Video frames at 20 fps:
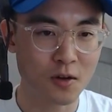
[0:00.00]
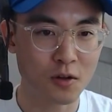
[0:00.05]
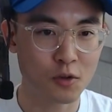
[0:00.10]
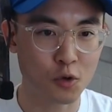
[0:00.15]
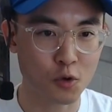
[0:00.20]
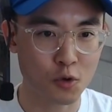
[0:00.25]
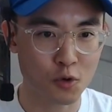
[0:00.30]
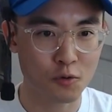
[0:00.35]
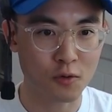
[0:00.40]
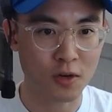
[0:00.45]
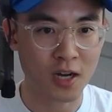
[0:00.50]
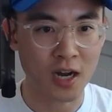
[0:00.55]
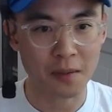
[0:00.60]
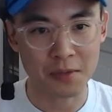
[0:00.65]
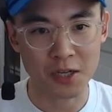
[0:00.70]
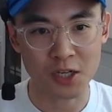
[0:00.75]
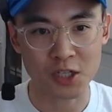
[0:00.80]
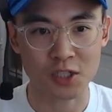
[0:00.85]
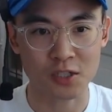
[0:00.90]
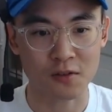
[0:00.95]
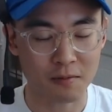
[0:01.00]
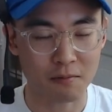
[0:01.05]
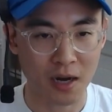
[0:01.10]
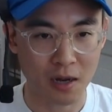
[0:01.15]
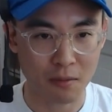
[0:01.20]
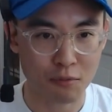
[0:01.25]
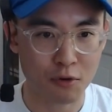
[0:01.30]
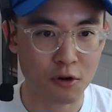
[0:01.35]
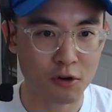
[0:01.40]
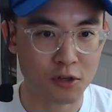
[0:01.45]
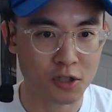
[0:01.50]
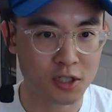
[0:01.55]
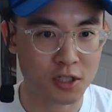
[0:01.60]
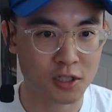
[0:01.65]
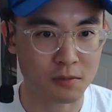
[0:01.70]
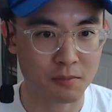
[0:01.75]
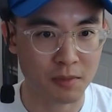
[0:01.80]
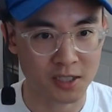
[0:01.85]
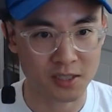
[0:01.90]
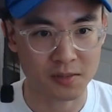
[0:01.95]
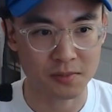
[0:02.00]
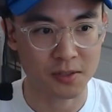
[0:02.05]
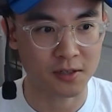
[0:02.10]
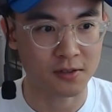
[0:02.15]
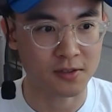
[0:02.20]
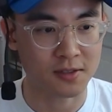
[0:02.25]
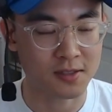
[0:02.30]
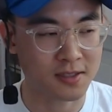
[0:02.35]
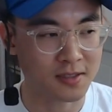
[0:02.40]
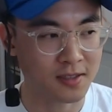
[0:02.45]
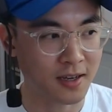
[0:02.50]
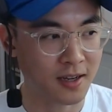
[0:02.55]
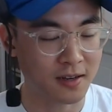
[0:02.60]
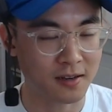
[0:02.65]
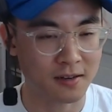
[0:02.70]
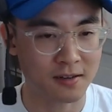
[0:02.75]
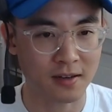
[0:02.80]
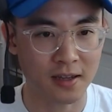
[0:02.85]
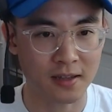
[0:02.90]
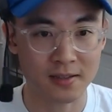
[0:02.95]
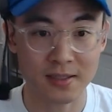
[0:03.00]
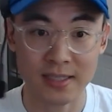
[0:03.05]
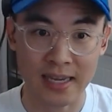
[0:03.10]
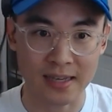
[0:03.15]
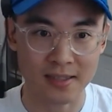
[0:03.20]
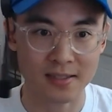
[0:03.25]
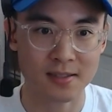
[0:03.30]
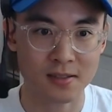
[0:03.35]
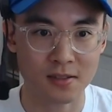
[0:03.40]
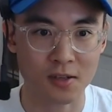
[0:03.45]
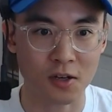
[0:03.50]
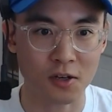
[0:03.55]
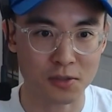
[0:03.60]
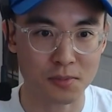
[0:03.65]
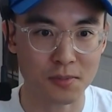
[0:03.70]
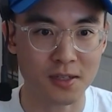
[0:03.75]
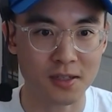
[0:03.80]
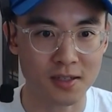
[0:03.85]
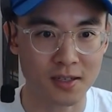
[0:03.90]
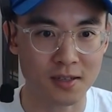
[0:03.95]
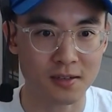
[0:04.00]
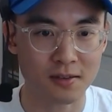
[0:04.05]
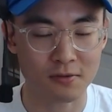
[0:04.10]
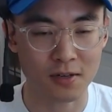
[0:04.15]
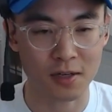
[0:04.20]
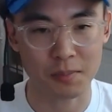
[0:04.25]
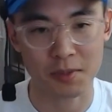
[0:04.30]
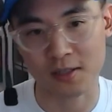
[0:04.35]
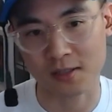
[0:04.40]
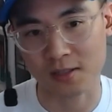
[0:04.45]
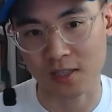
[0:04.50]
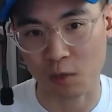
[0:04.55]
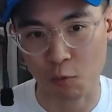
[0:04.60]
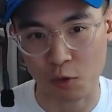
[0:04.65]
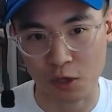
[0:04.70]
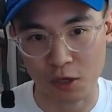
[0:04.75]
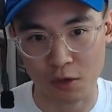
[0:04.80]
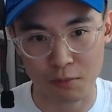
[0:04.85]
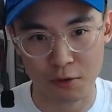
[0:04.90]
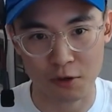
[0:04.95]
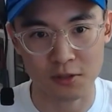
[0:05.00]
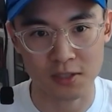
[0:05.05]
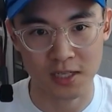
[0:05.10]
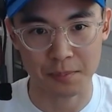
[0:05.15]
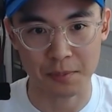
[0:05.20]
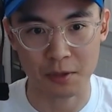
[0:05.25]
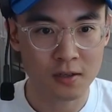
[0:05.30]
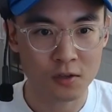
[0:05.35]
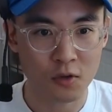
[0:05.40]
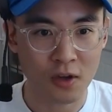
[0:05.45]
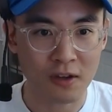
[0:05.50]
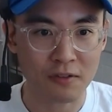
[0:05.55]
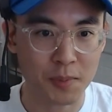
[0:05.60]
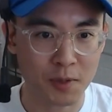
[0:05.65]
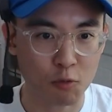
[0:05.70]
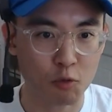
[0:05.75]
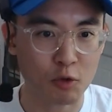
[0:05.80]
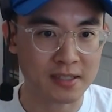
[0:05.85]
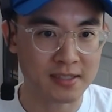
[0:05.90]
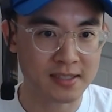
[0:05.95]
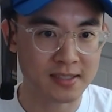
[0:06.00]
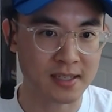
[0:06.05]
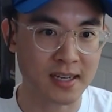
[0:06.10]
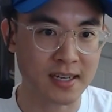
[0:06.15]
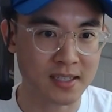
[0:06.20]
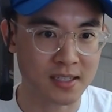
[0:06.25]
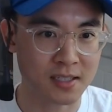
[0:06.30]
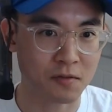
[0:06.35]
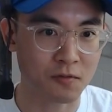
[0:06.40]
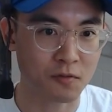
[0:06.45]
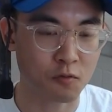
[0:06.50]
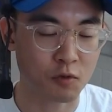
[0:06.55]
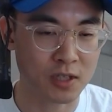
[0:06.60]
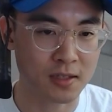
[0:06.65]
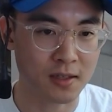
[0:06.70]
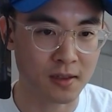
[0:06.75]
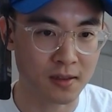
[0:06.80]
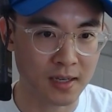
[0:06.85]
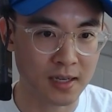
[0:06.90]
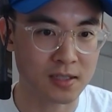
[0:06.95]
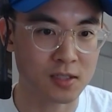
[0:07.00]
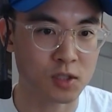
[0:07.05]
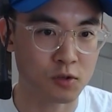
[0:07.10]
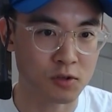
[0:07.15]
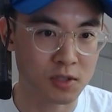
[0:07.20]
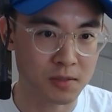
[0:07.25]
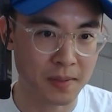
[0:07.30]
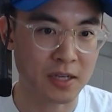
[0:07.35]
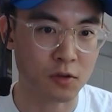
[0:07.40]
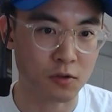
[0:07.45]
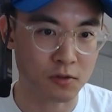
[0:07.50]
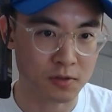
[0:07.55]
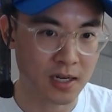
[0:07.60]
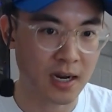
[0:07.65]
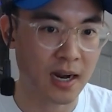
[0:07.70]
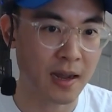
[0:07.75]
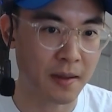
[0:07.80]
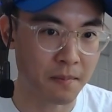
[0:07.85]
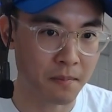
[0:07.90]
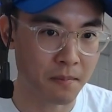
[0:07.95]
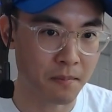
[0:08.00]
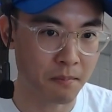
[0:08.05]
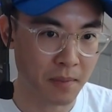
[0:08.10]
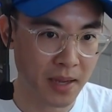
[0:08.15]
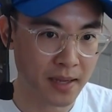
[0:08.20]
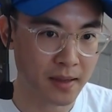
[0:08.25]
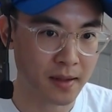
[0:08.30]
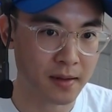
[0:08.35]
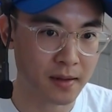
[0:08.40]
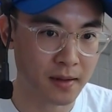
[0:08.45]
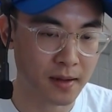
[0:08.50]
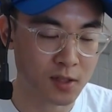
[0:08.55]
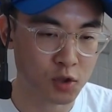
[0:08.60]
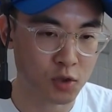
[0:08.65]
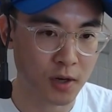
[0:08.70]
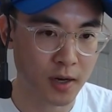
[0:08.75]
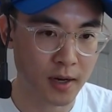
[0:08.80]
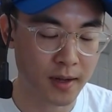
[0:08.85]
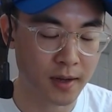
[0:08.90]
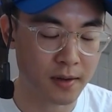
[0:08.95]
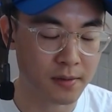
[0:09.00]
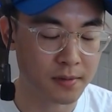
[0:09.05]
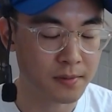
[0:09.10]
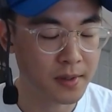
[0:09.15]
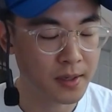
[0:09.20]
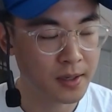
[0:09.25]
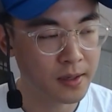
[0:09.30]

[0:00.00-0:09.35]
through a combination of my approach, my experience, and taste ultimately, right? Because like when you're prototyping, you have to be really selective with the things you spend your time making and trying out.